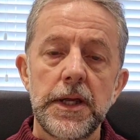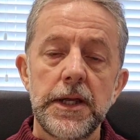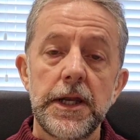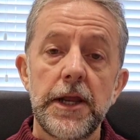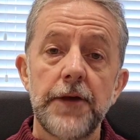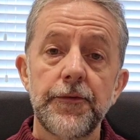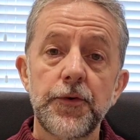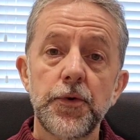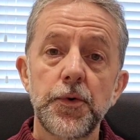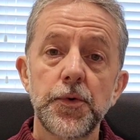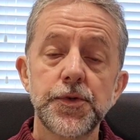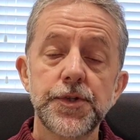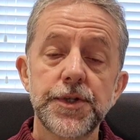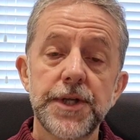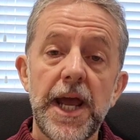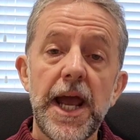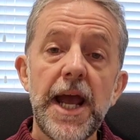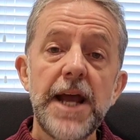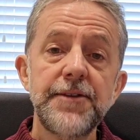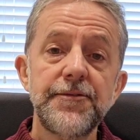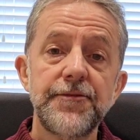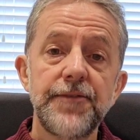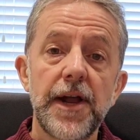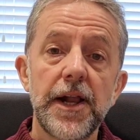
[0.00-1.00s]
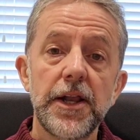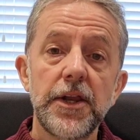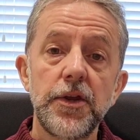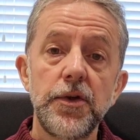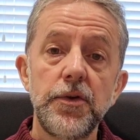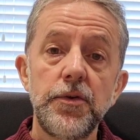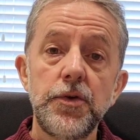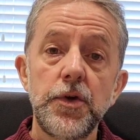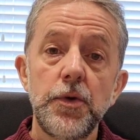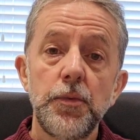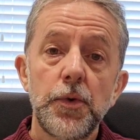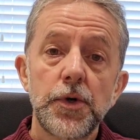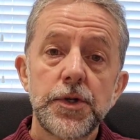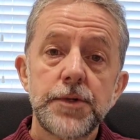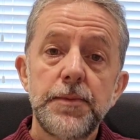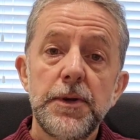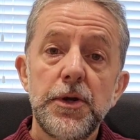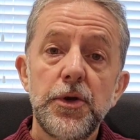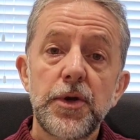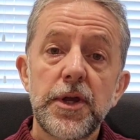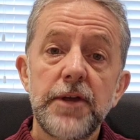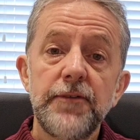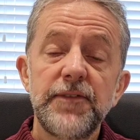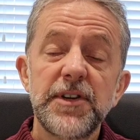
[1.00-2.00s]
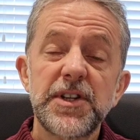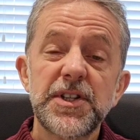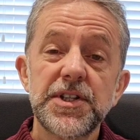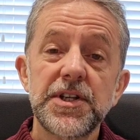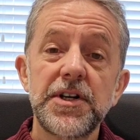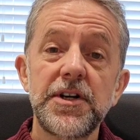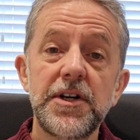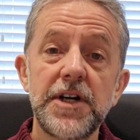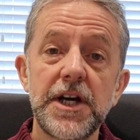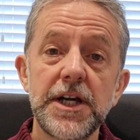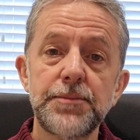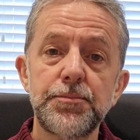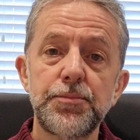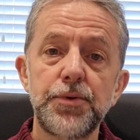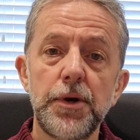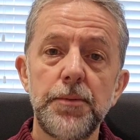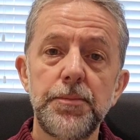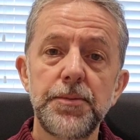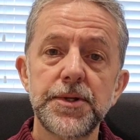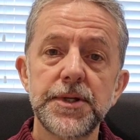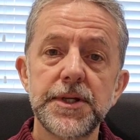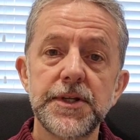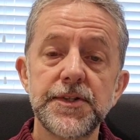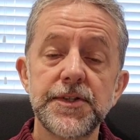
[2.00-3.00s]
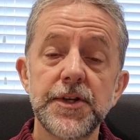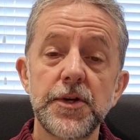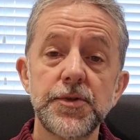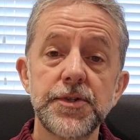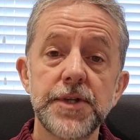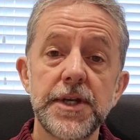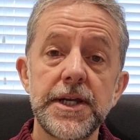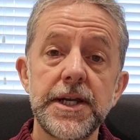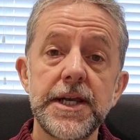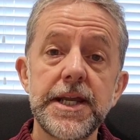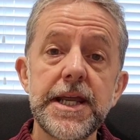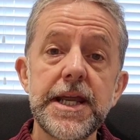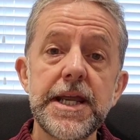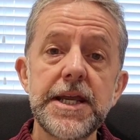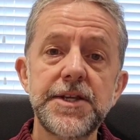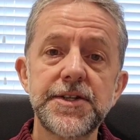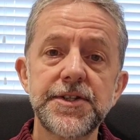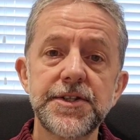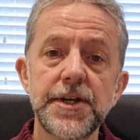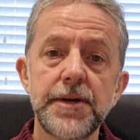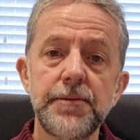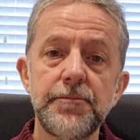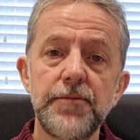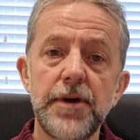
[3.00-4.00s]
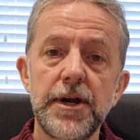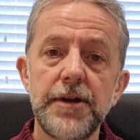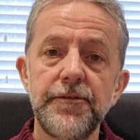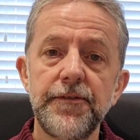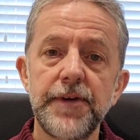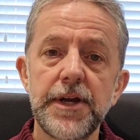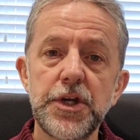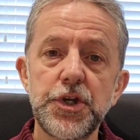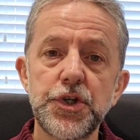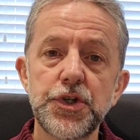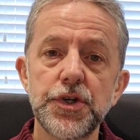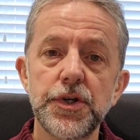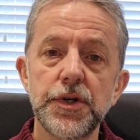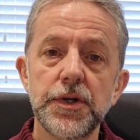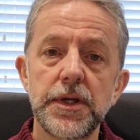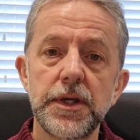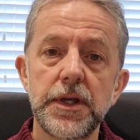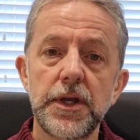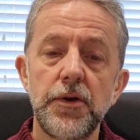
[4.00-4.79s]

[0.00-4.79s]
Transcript: Now, of course, to add value, you want to be looking for tired properties, those that need some renovation.